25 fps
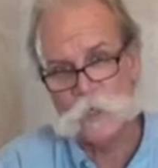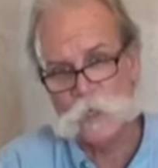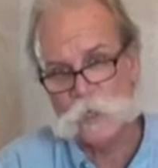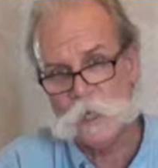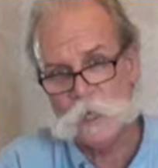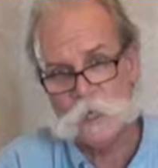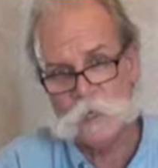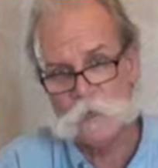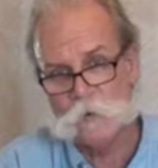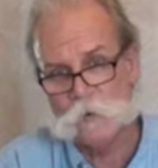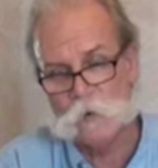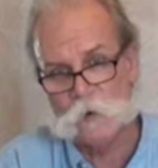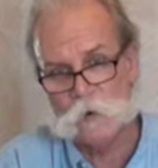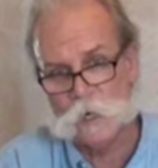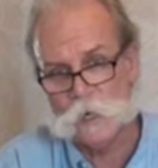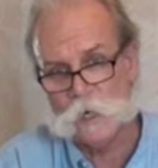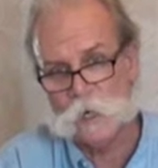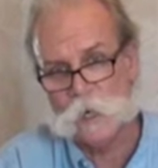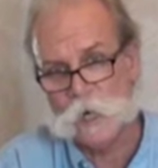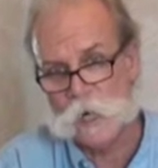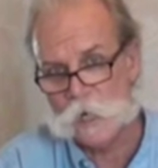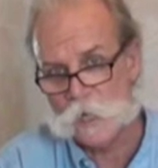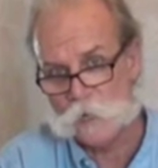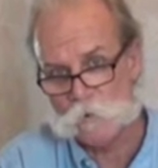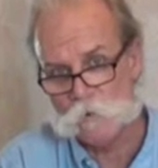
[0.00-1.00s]
the heater on
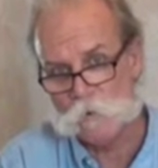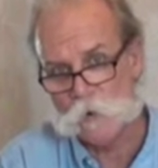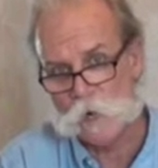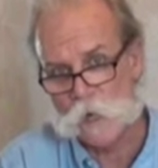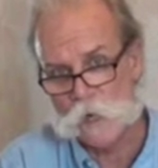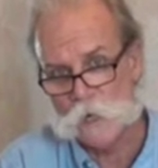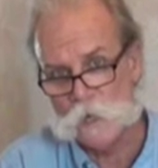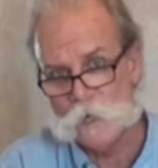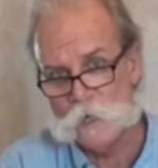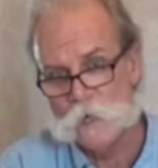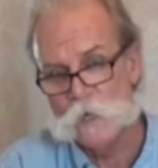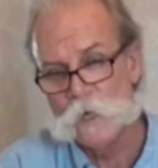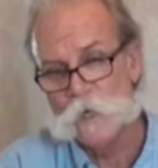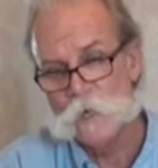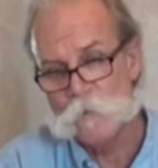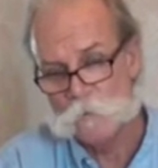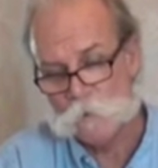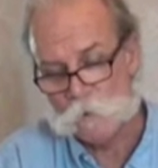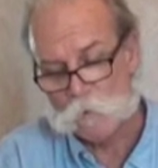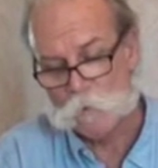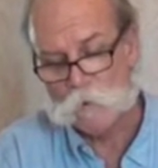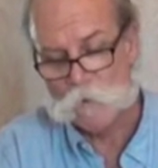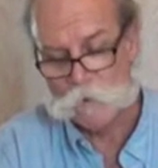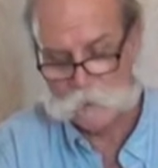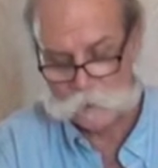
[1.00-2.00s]
at any rate.
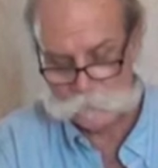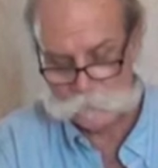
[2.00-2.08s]
We would